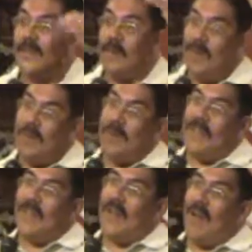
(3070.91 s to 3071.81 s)
One
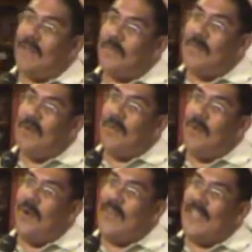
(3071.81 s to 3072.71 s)
brother called me one
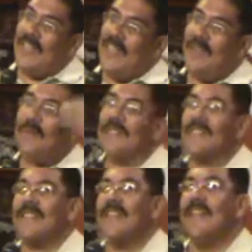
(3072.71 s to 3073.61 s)
morning and he
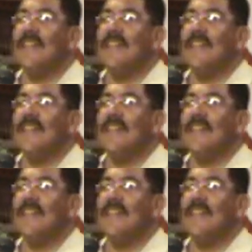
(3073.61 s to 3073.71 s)
was,